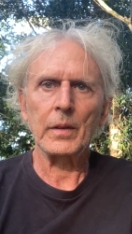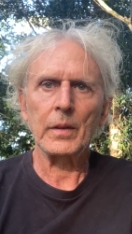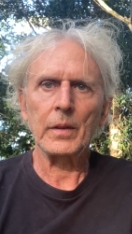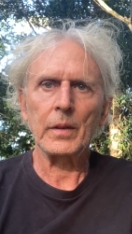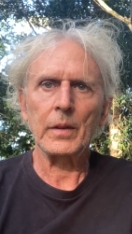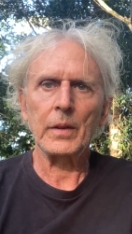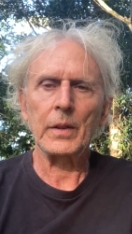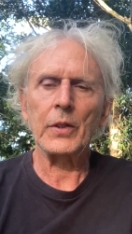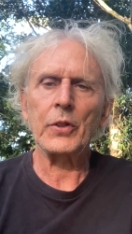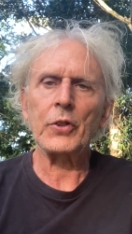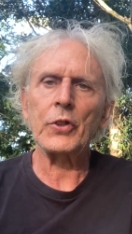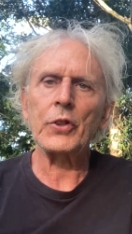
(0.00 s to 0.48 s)

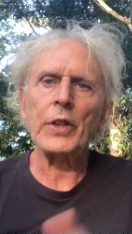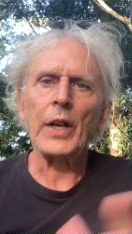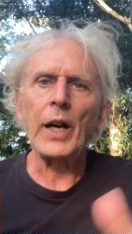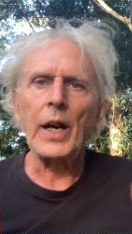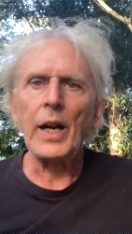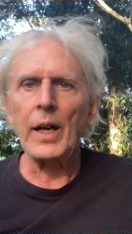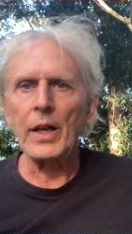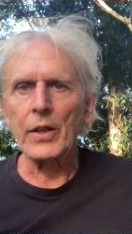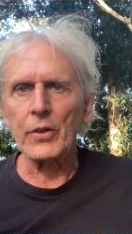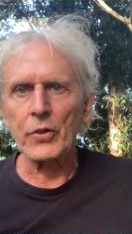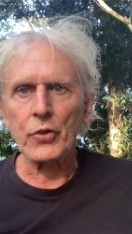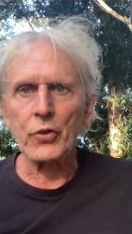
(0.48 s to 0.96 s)
The
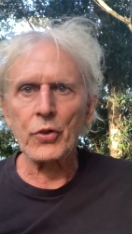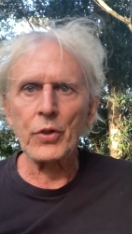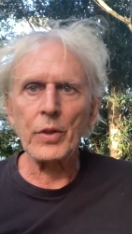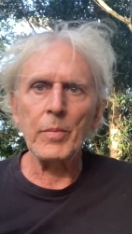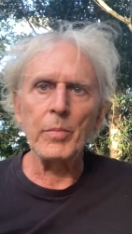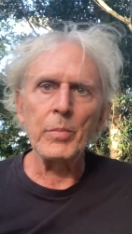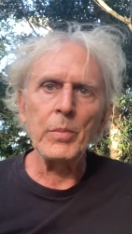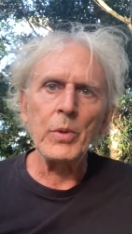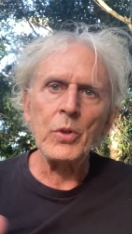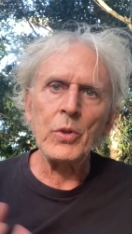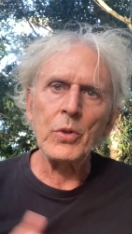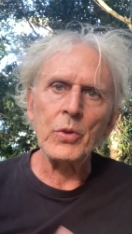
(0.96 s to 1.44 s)
stars, the
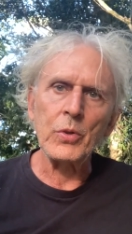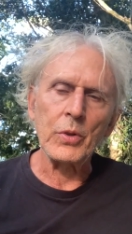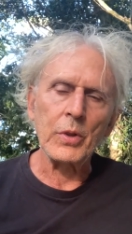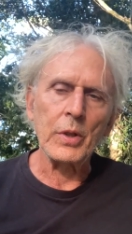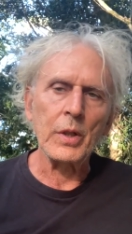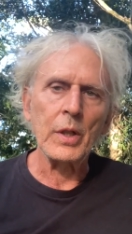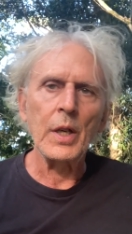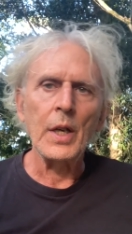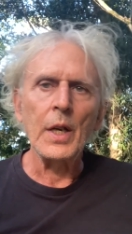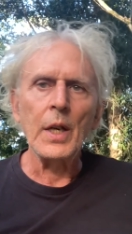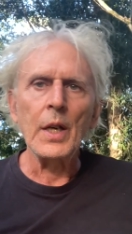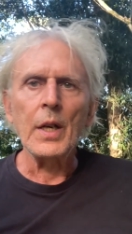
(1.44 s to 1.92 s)
moon,
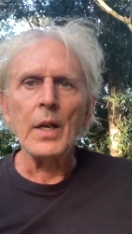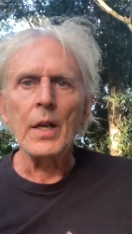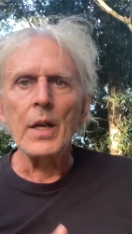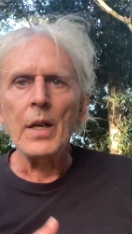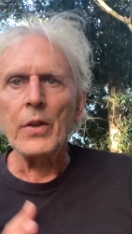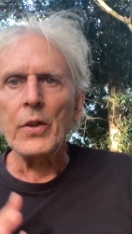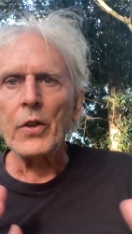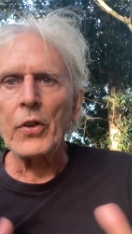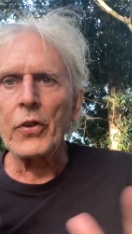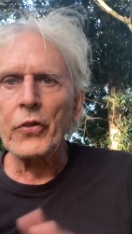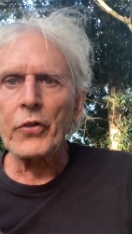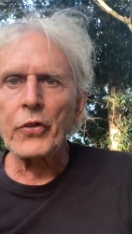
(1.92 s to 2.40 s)

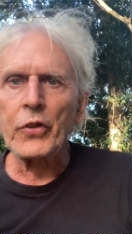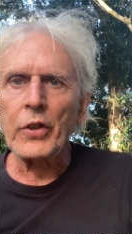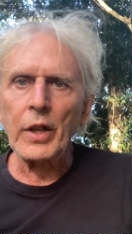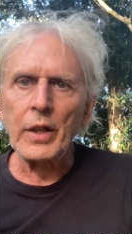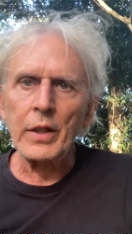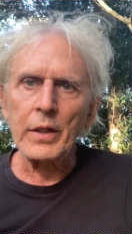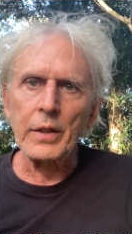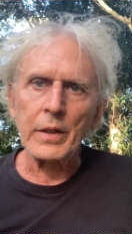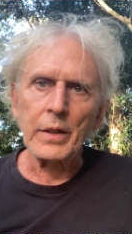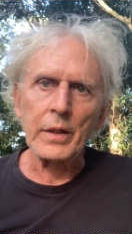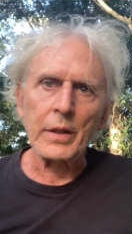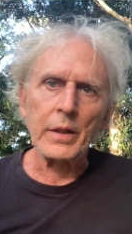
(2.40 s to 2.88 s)
the
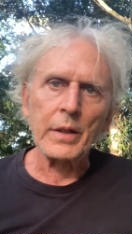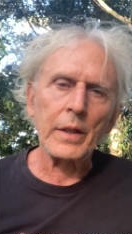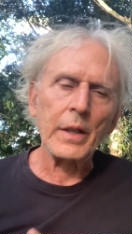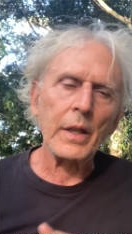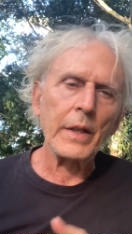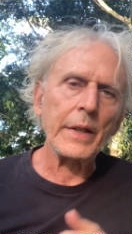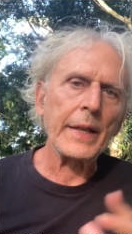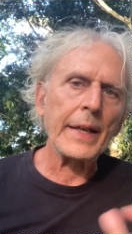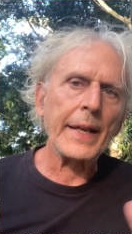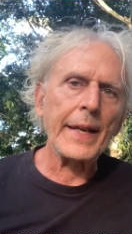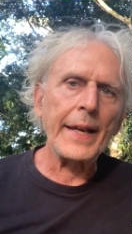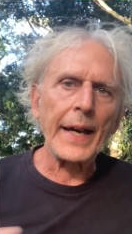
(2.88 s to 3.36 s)
sun,
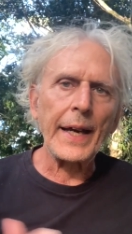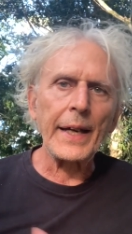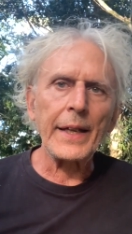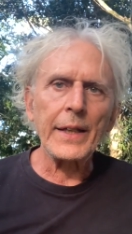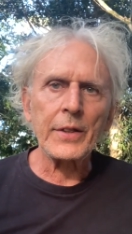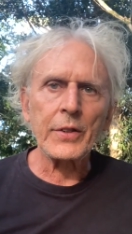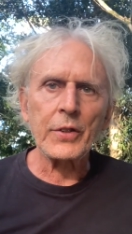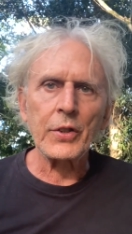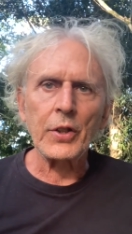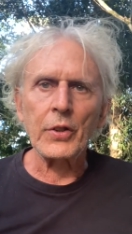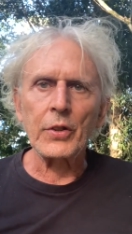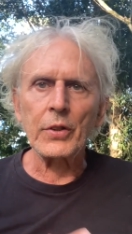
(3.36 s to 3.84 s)
the
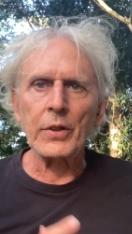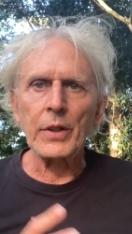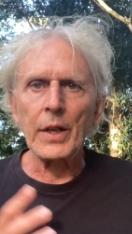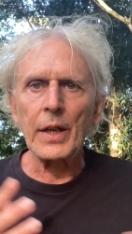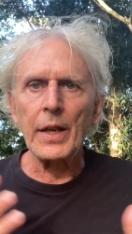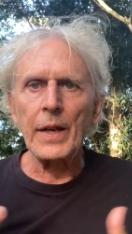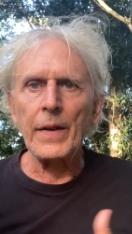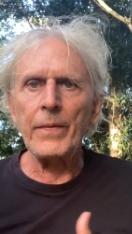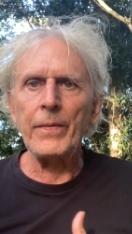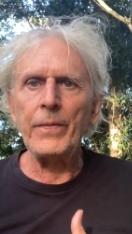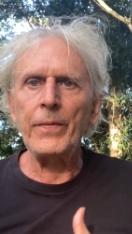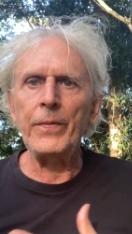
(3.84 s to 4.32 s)
galaxy,
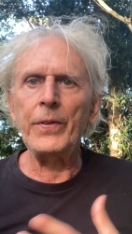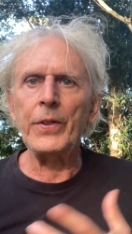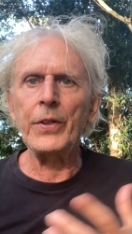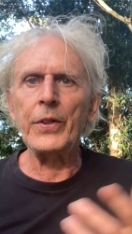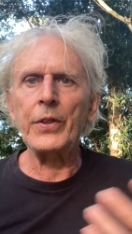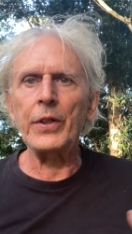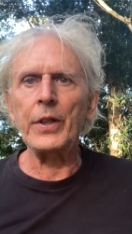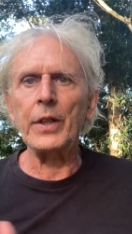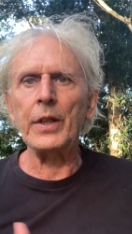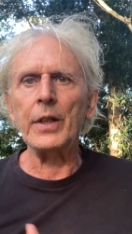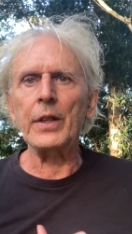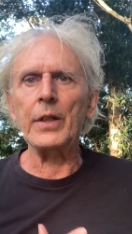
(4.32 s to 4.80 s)

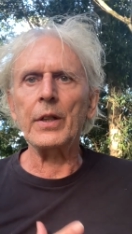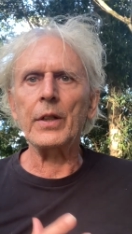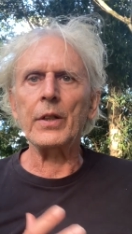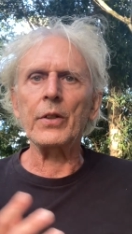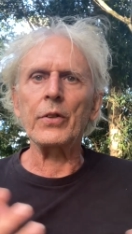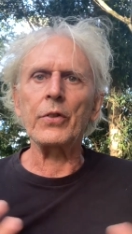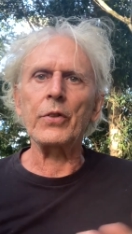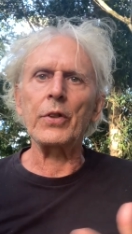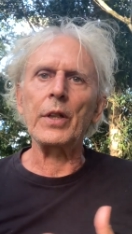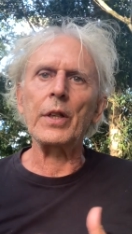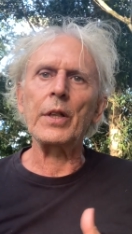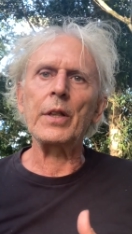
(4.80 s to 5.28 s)
everything
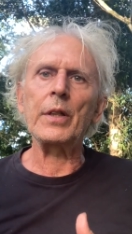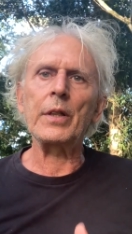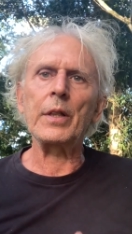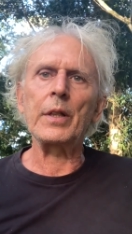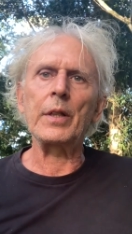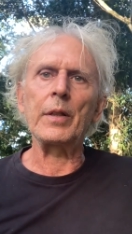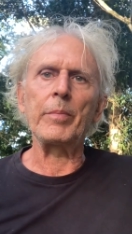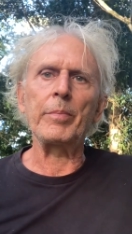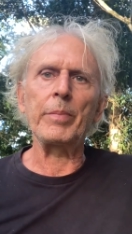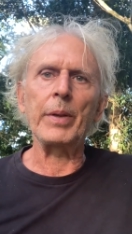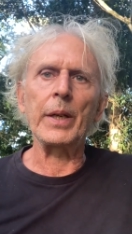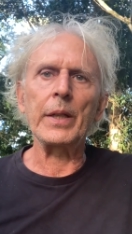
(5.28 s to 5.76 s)
is
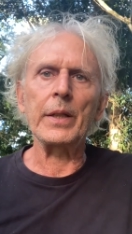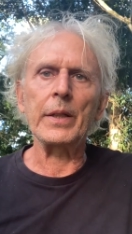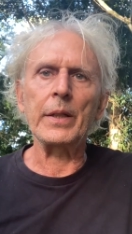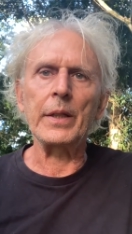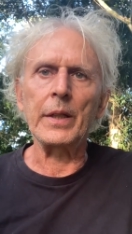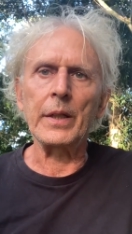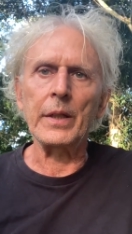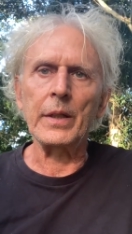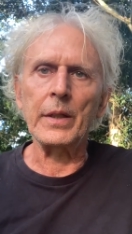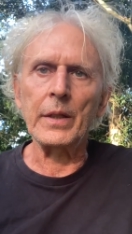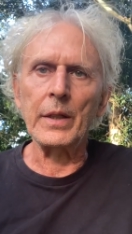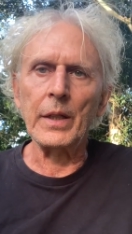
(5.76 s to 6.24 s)

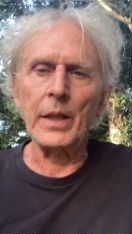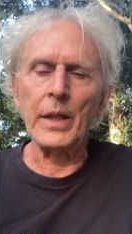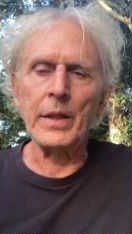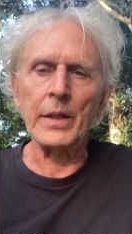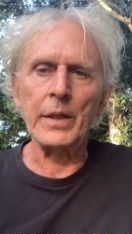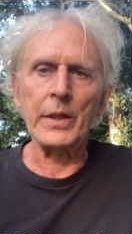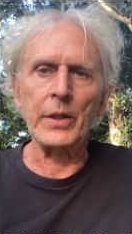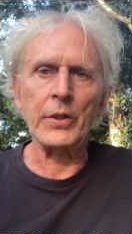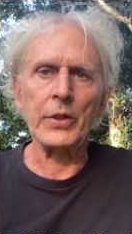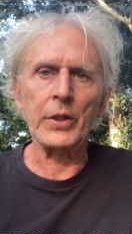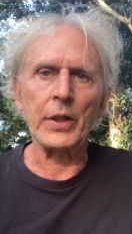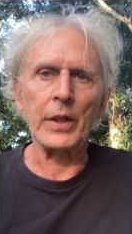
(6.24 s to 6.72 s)
interdependent on
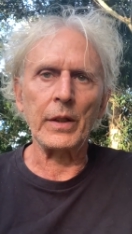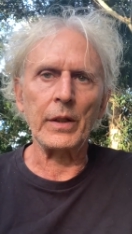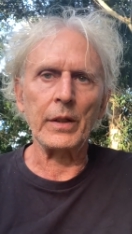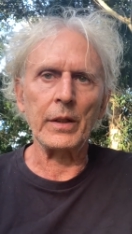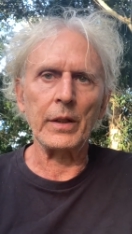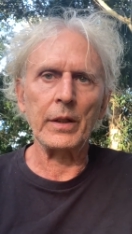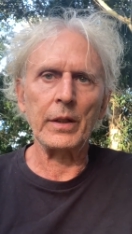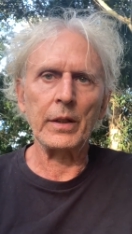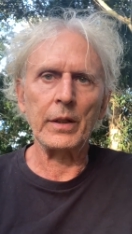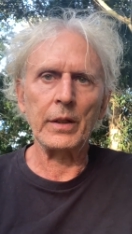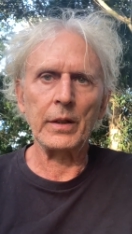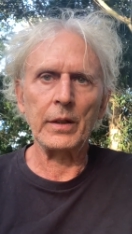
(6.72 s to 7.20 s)
each other.
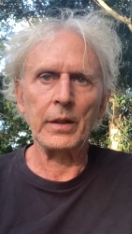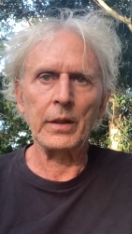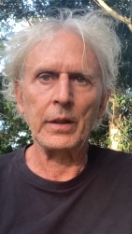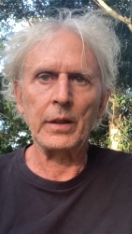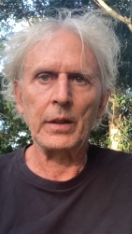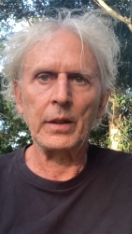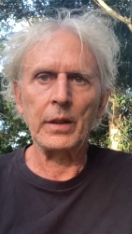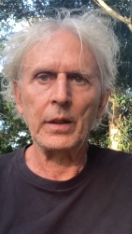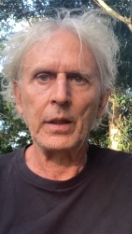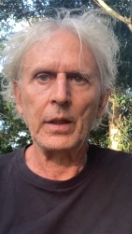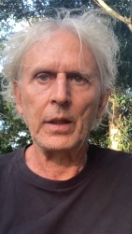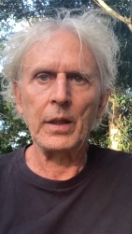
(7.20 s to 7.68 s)

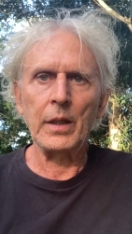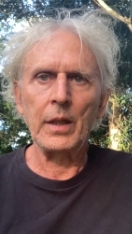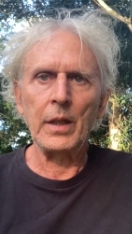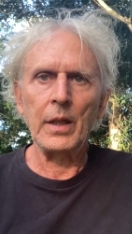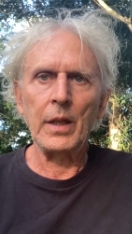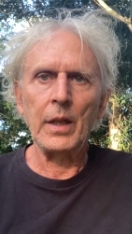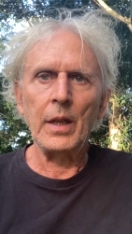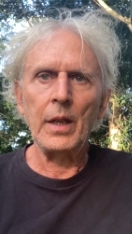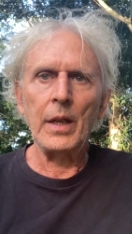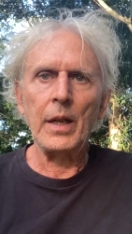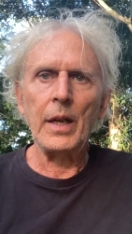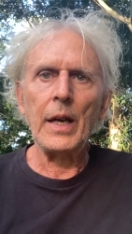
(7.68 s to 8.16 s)

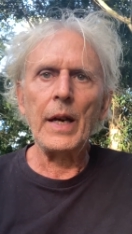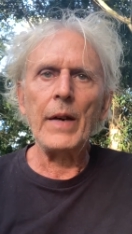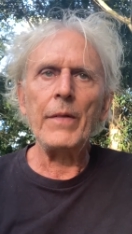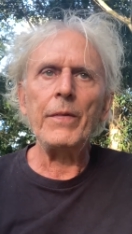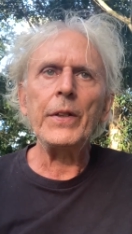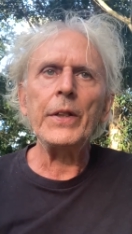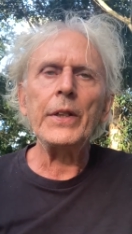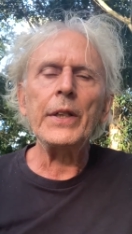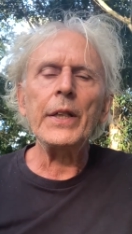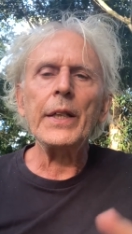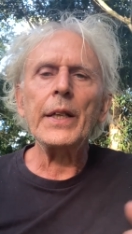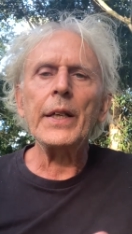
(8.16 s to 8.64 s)

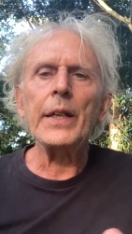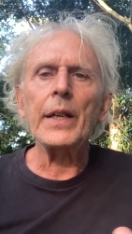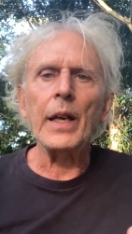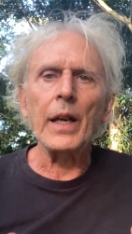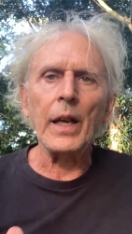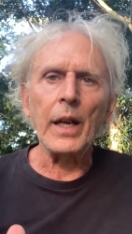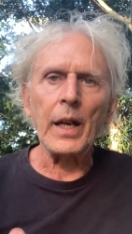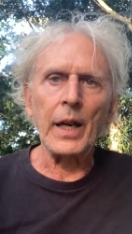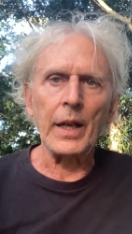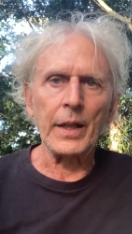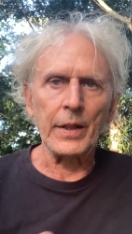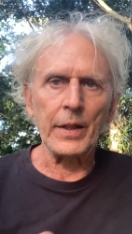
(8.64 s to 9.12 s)
Everything in
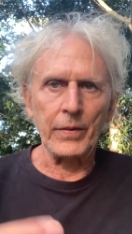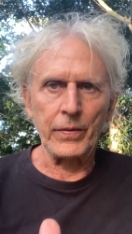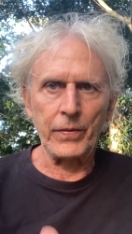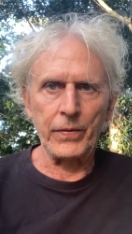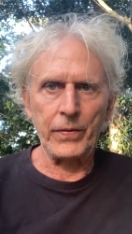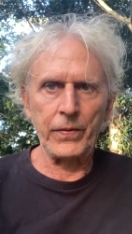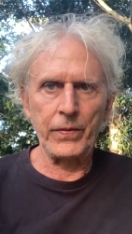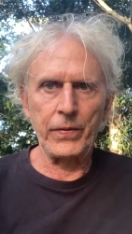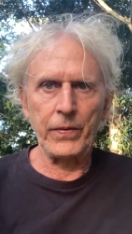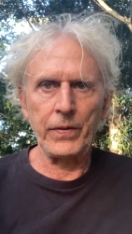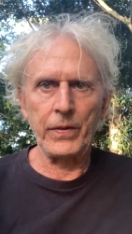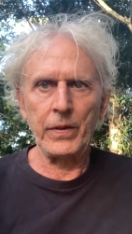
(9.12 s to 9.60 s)
life